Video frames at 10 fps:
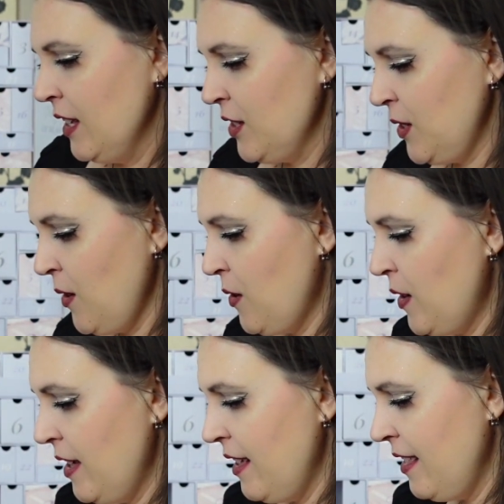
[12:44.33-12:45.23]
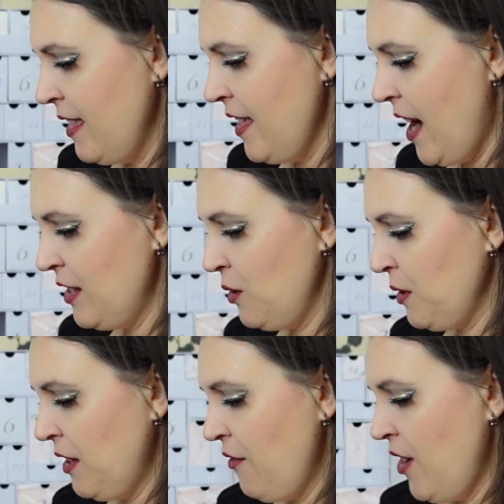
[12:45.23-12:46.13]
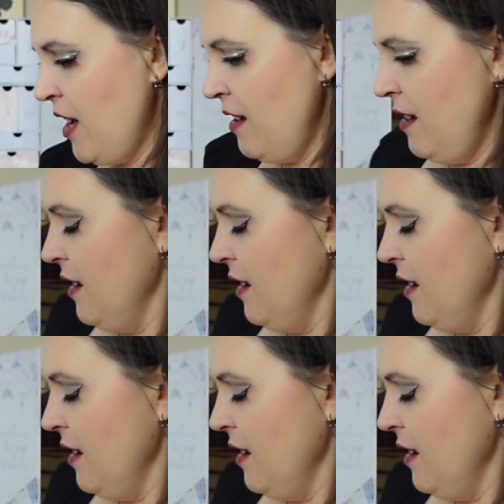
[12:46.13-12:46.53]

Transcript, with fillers: So that's really fun.